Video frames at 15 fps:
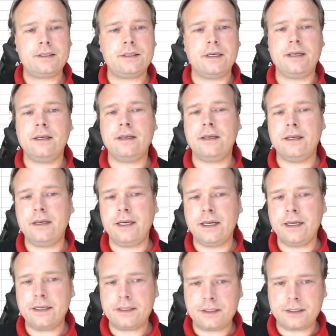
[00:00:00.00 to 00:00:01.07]
in
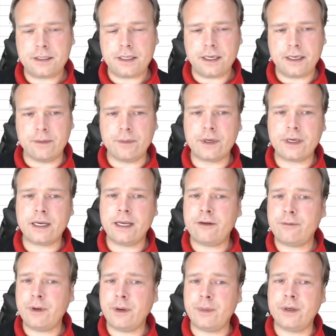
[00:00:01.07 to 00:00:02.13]
years, and then we can
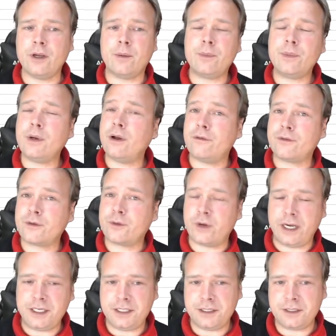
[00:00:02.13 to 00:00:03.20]
have maybe a number of
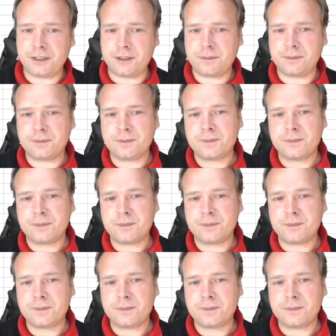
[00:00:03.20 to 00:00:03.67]
crashes.